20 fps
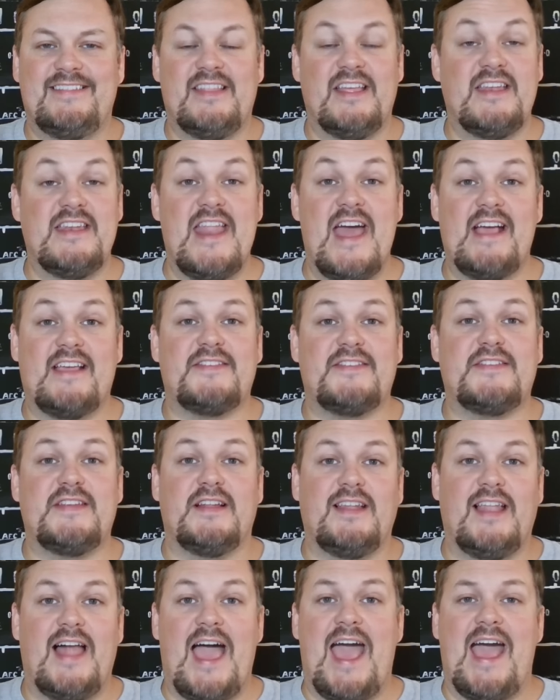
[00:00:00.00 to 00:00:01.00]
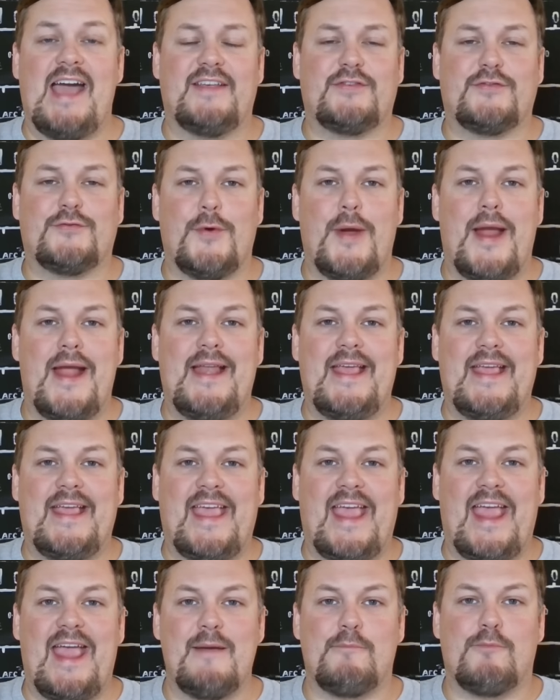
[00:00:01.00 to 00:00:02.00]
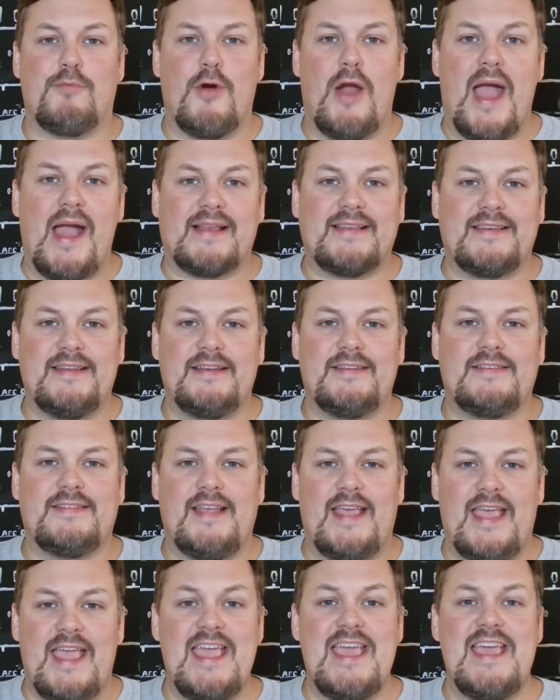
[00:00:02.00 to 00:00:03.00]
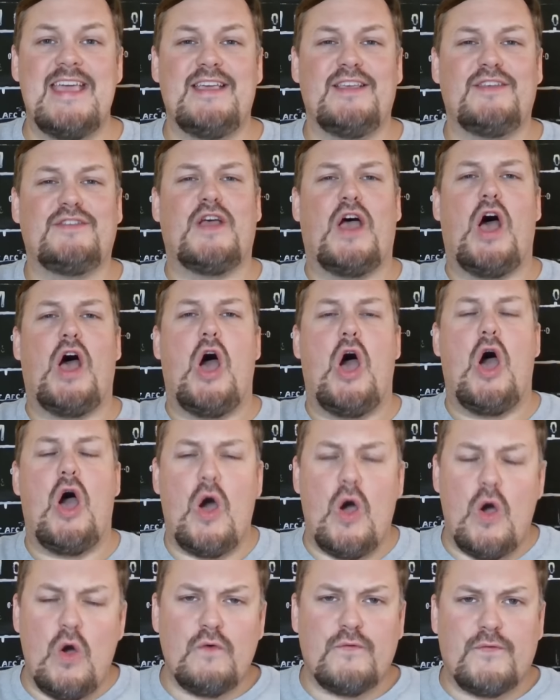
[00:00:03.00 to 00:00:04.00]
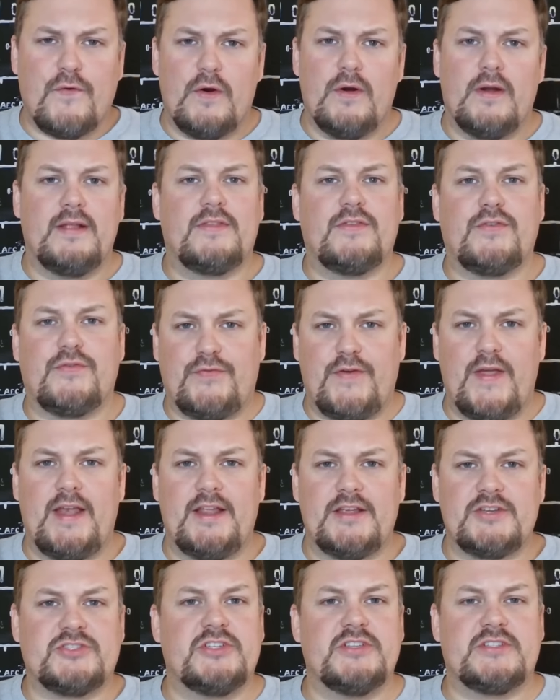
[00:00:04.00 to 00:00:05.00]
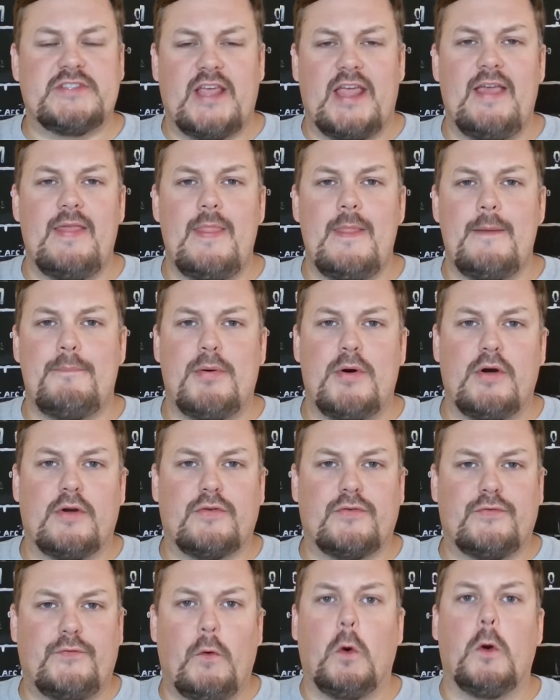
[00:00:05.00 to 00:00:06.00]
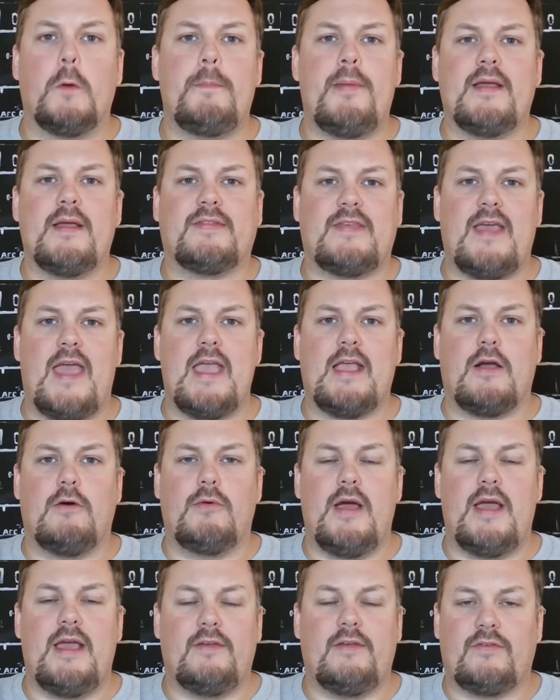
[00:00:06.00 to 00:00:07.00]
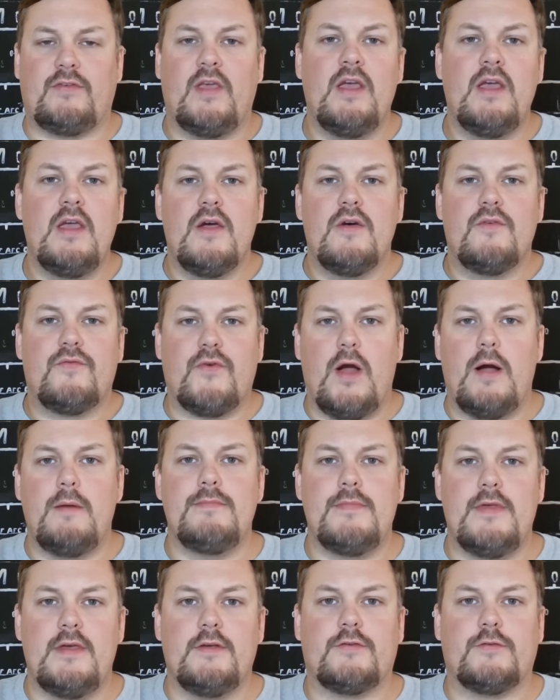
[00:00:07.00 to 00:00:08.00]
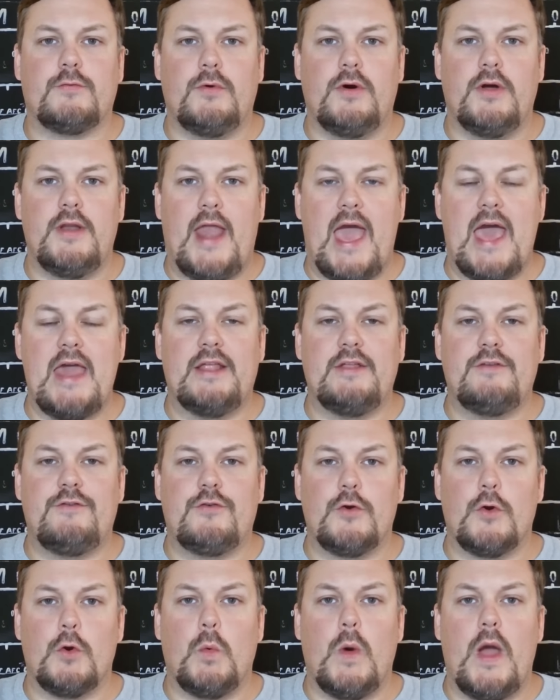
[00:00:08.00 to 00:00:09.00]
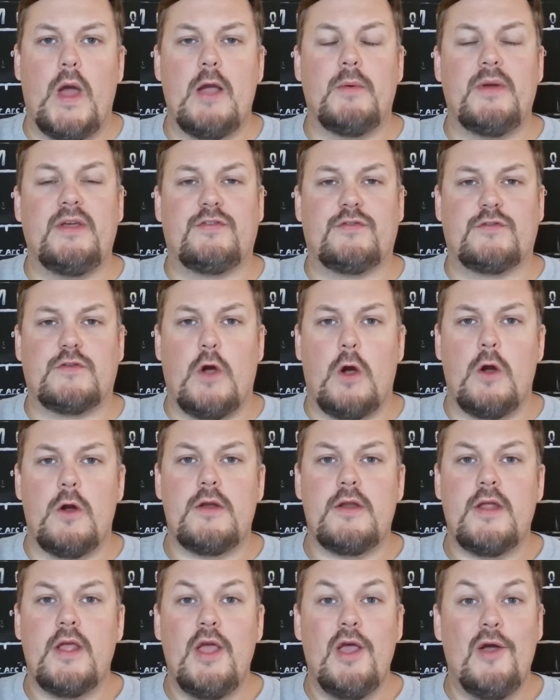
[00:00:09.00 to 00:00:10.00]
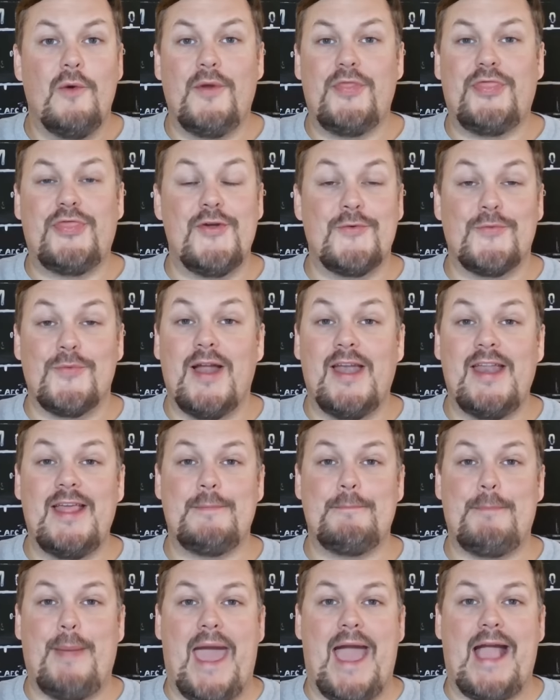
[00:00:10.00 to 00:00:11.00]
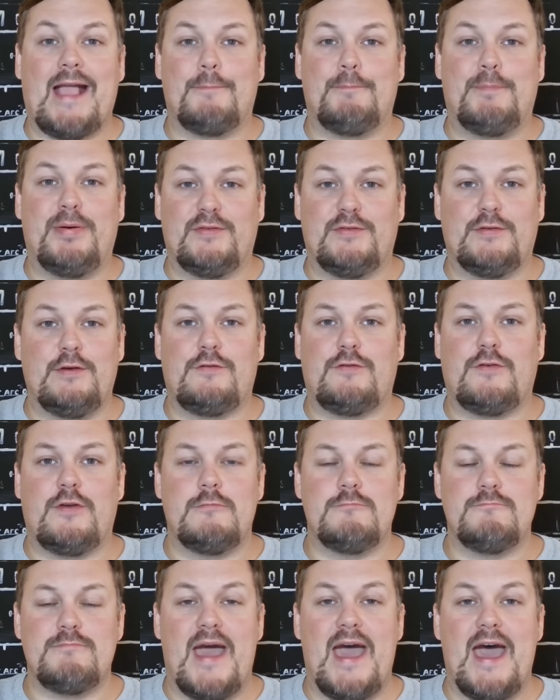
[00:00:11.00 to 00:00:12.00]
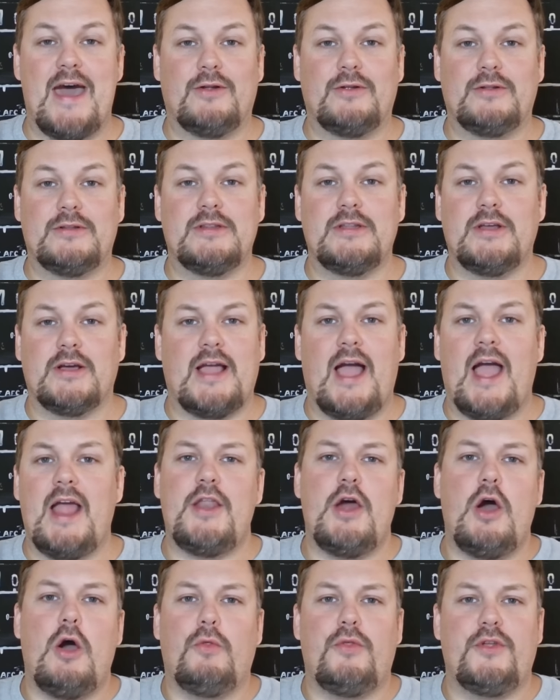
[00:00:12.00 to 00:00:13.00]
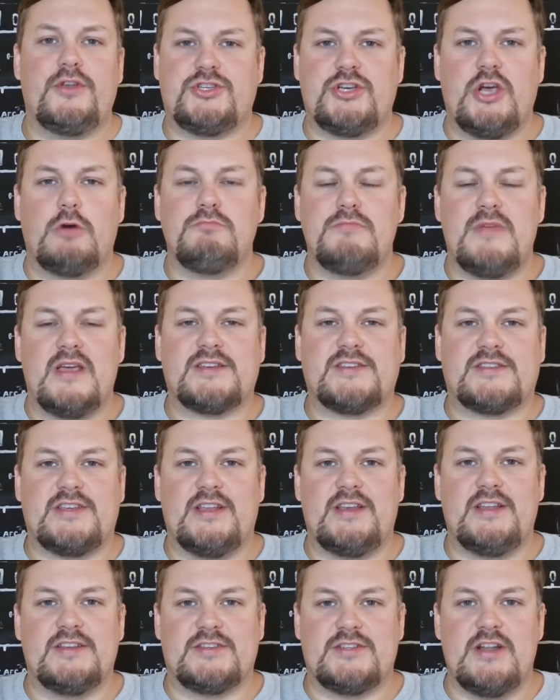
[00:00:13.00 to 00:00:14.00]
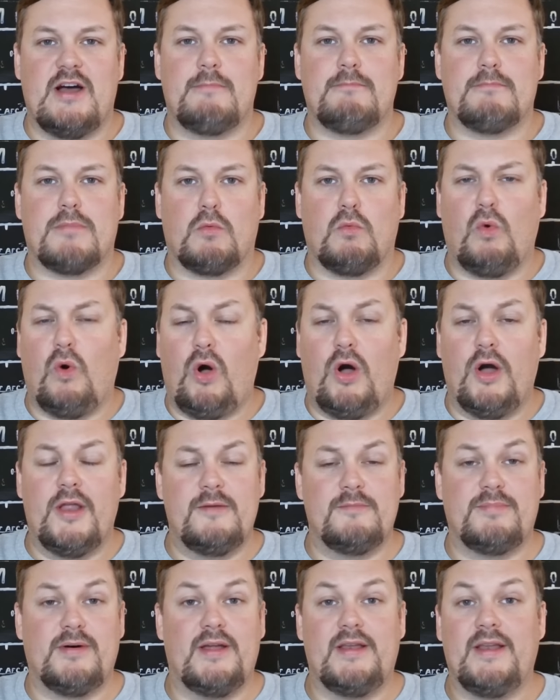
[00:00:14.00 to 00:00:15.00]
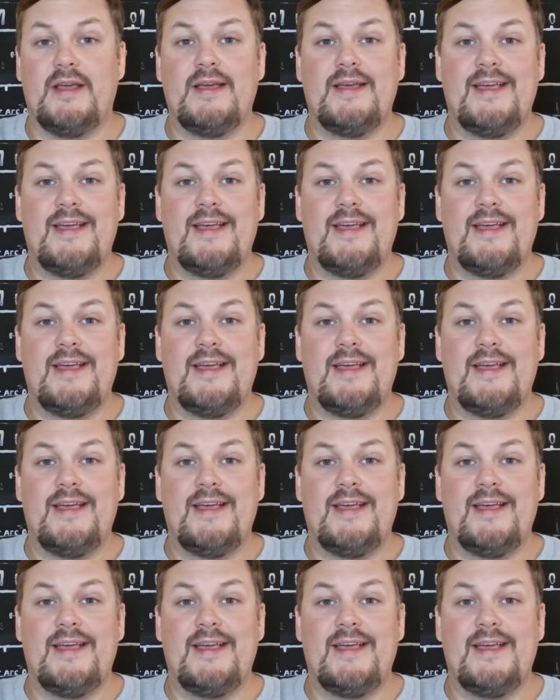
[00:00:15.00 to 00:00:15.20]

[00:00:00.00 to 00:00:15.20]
The next to last training camp practice is over. It's finished. It's in the books. Four big takeaways from this one headed your way. We start with the running back position battle. Look, I know that Joe Mixon is number one, but